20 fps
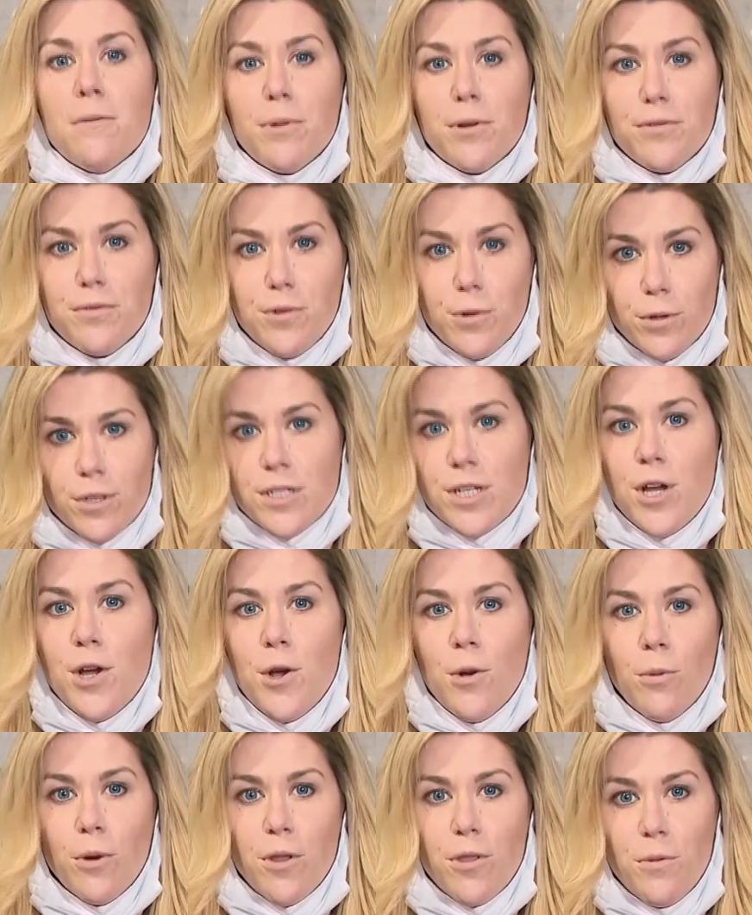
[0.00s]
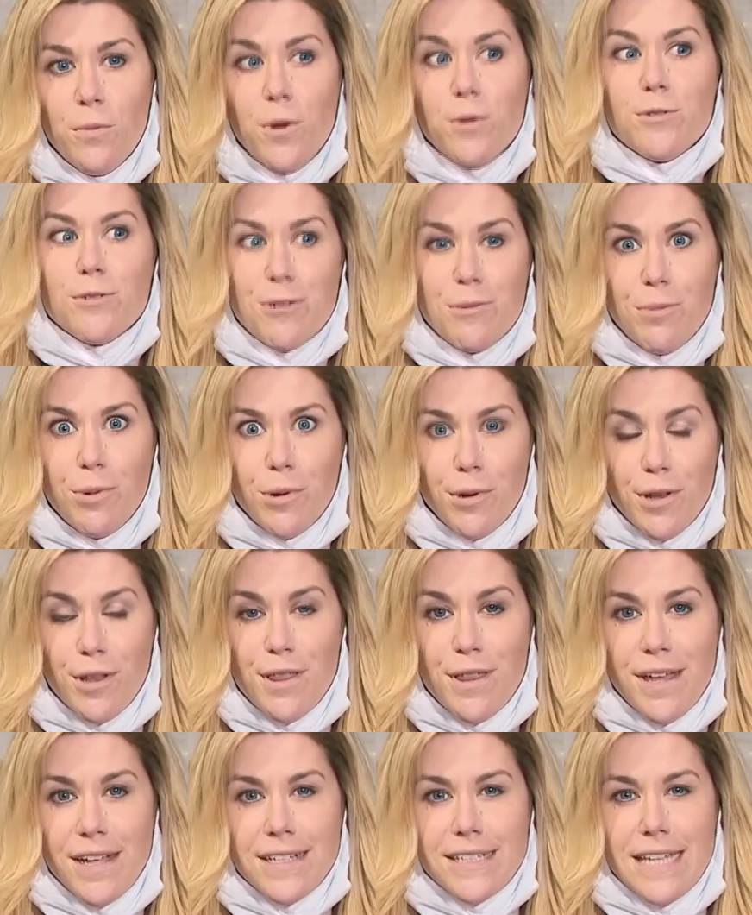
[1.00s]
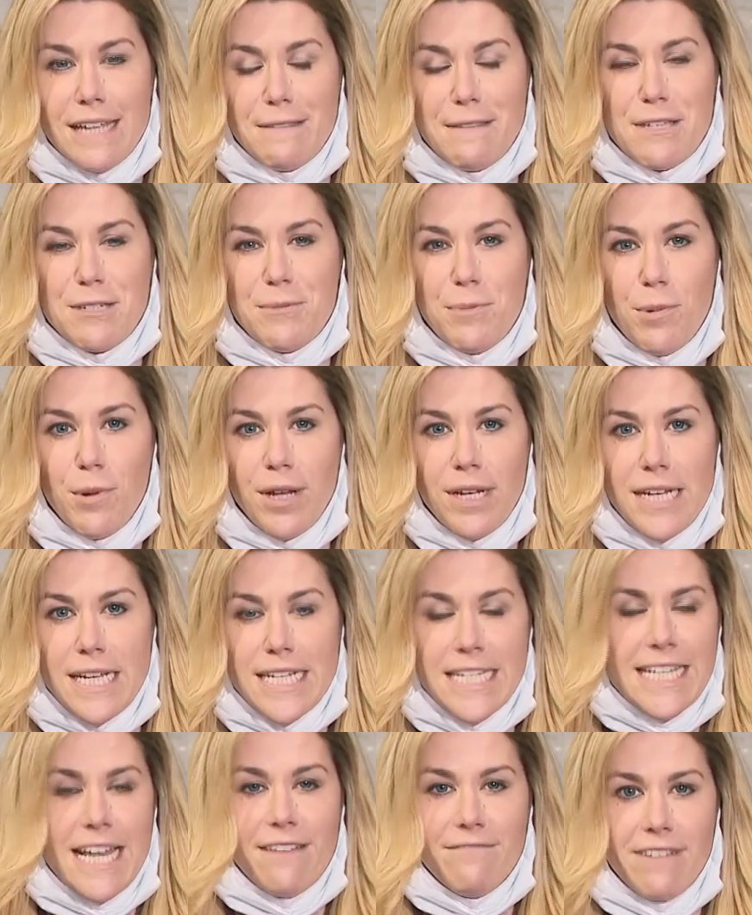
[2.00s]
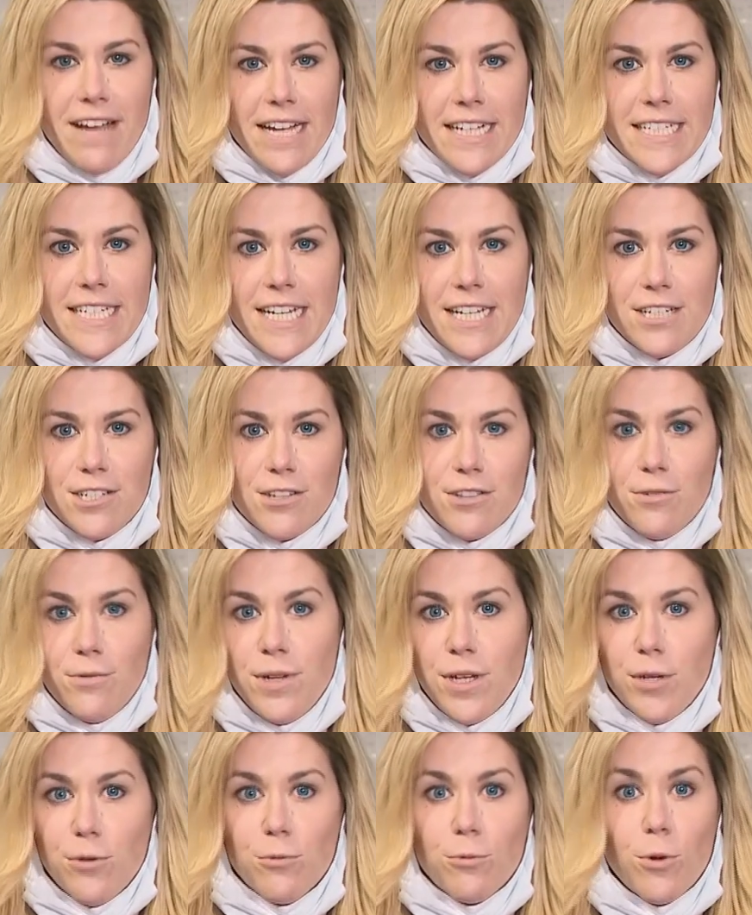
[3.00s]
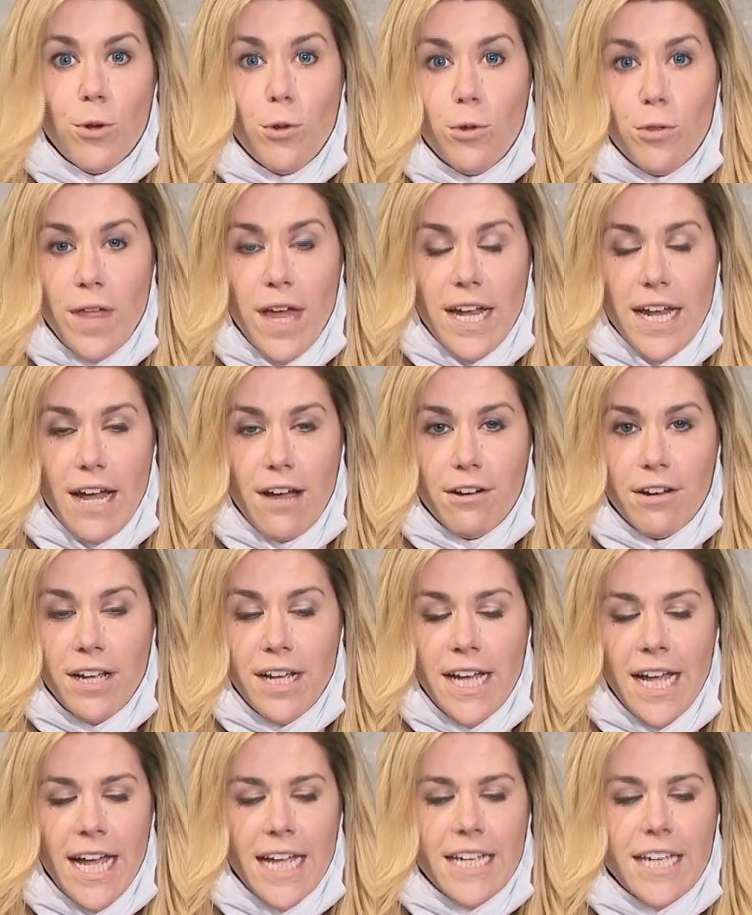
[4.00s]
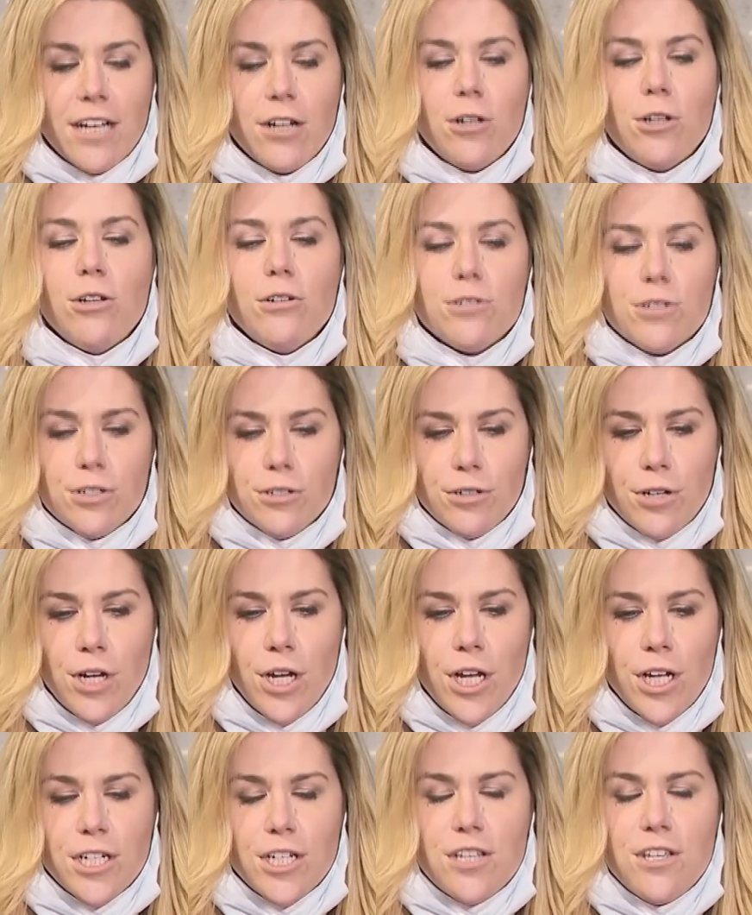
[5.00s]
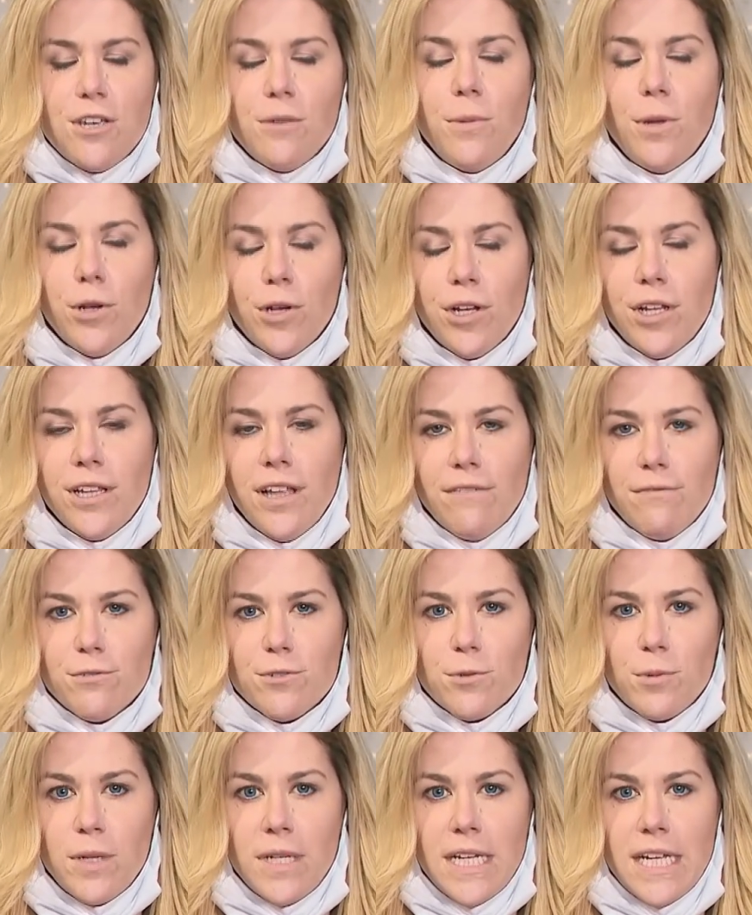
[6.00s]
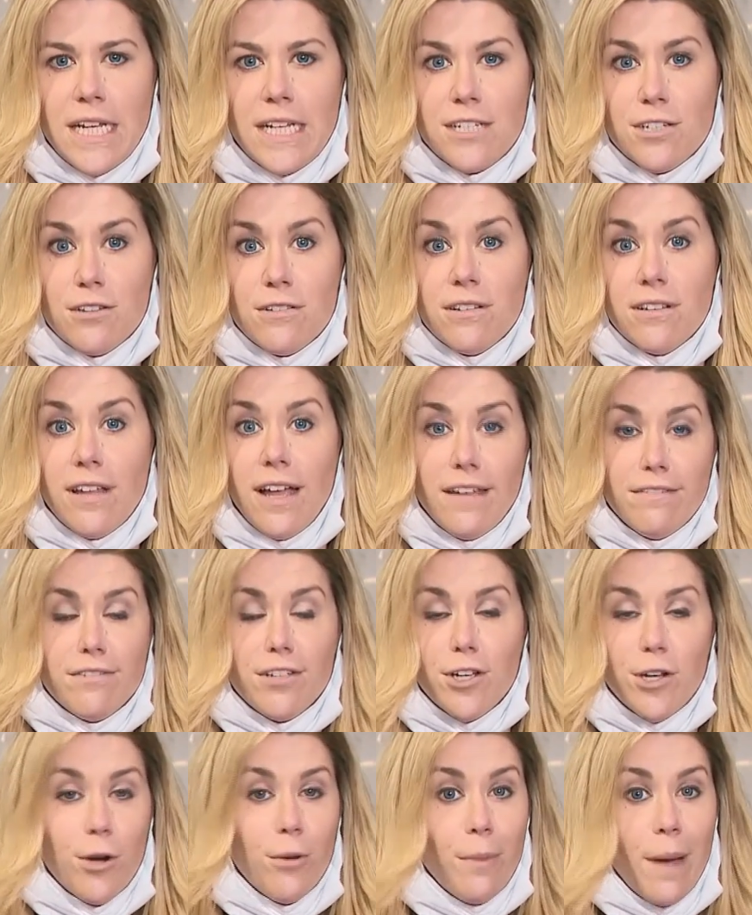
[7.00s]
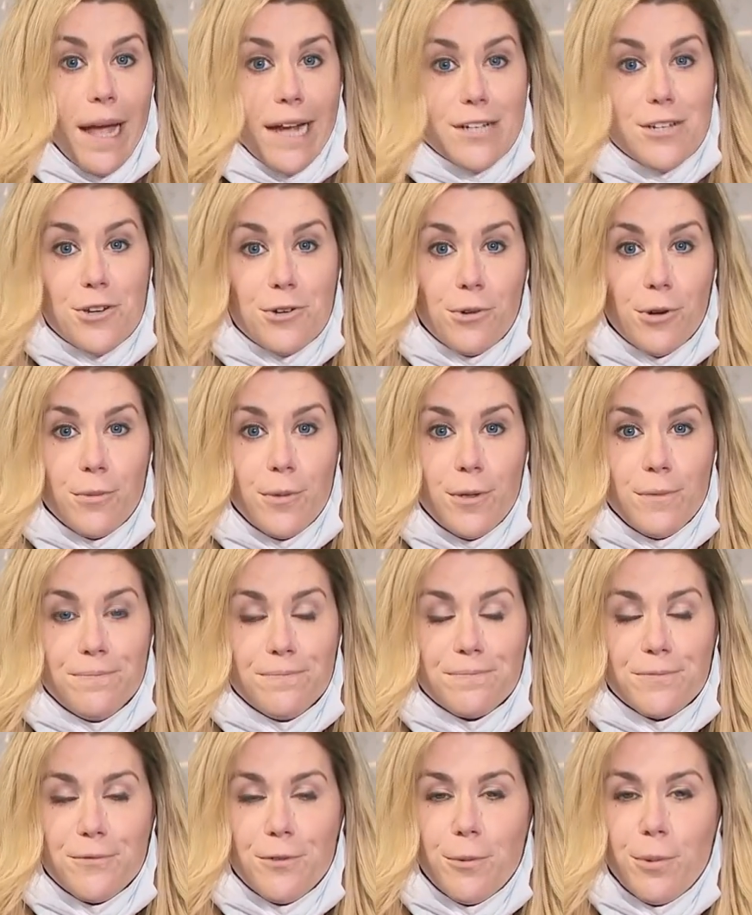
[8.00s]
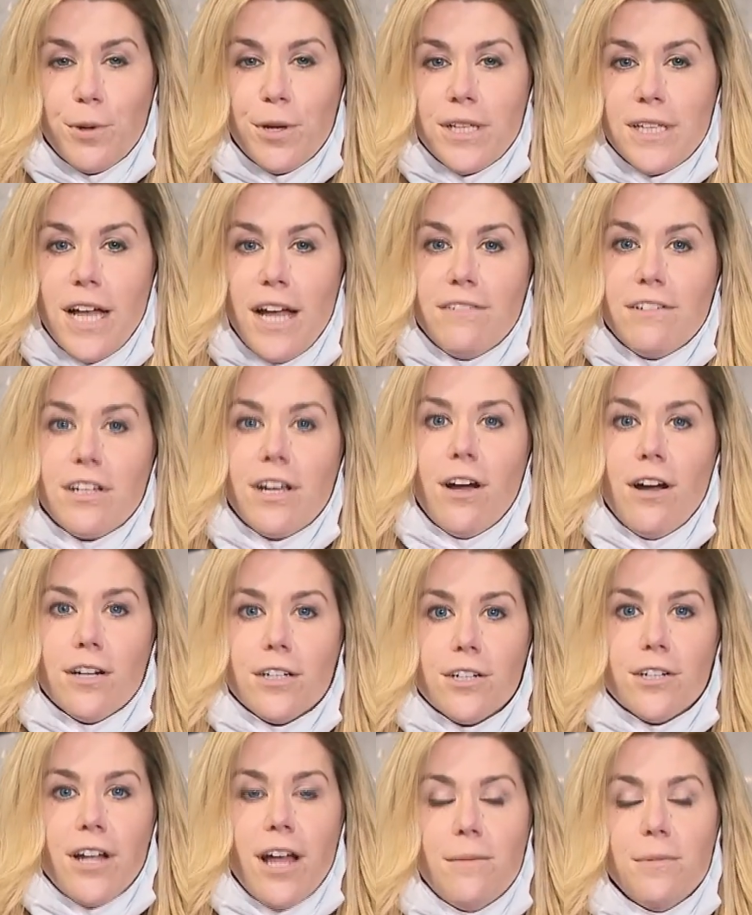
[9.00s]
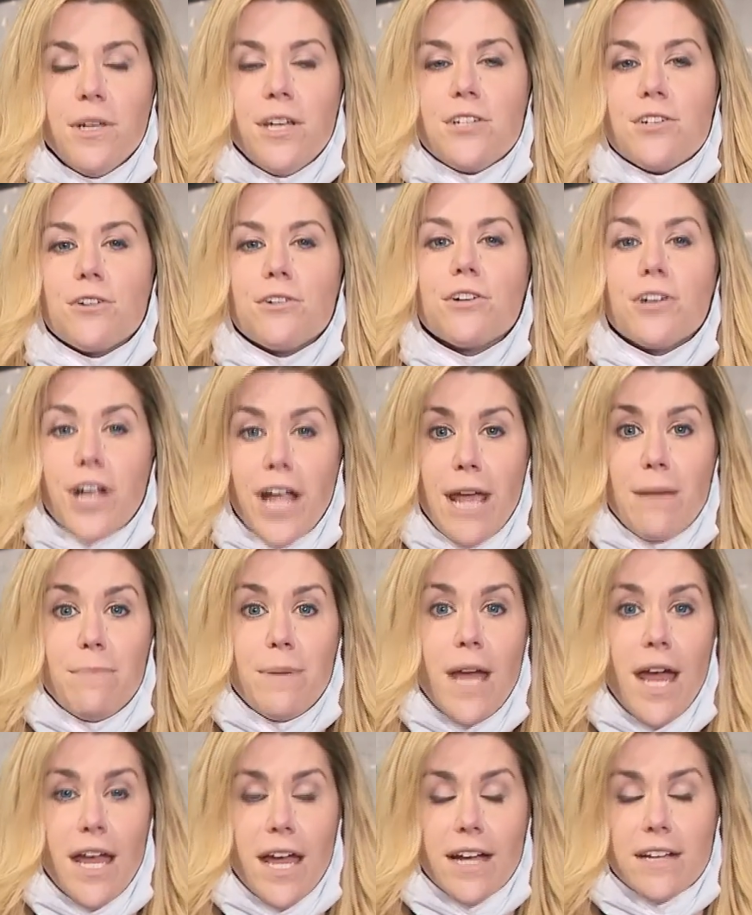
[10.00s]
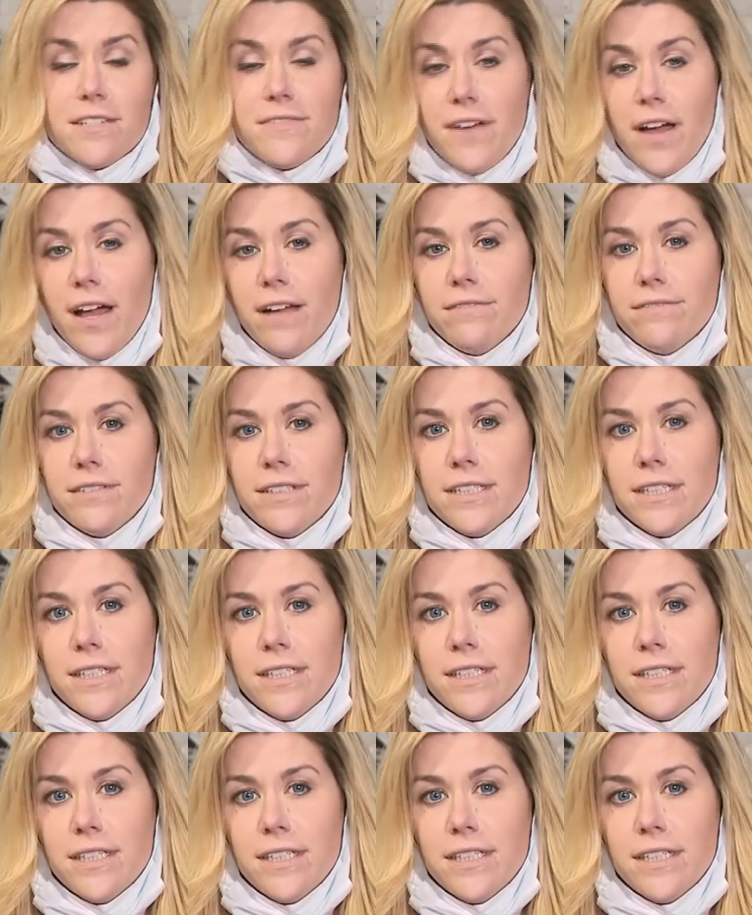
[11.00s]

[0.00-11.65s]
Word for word: But of course, one of the most important things at this point is that vaccine so that we can roll that out and get closer to the immunity levels we need so that life can go back to normal. Reporting live in Concord, Emily Turner, KPIX 5.